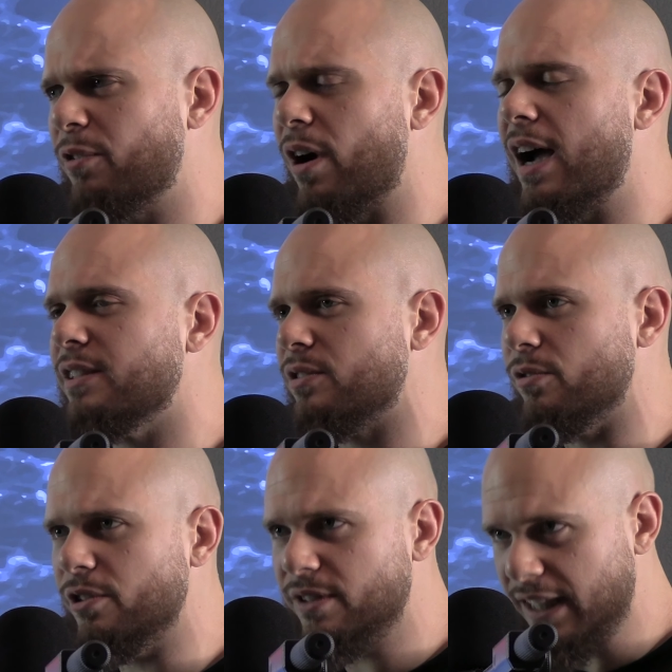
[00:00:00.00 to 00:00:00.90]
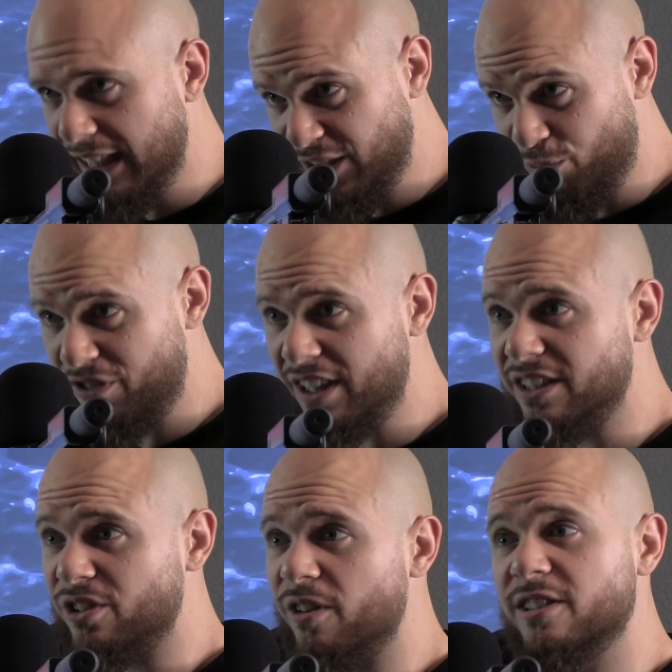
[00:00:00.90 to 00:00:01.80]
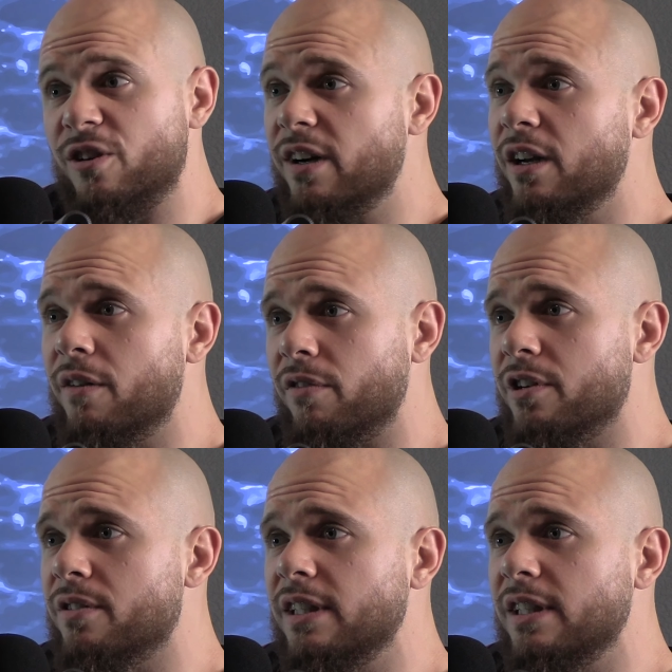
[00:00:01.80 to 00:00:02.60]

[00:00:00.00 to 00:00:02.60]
high school, you said that's when things started turning up for you.